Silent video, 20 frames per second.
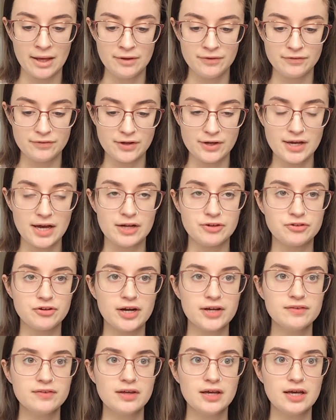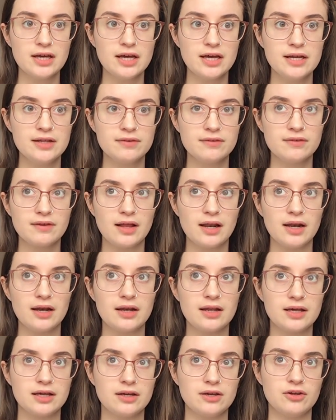So yeah, try to
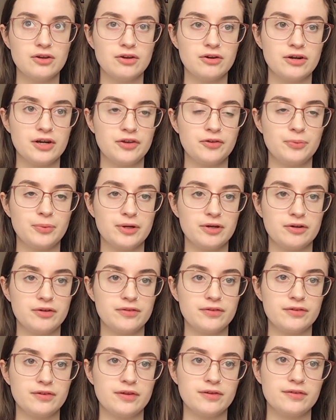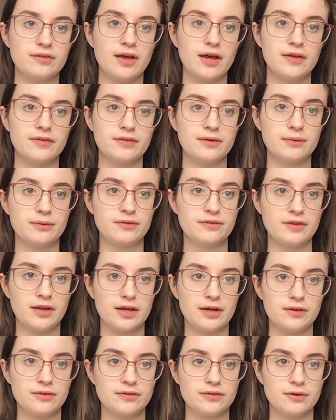interlink your experiences, as I was saying.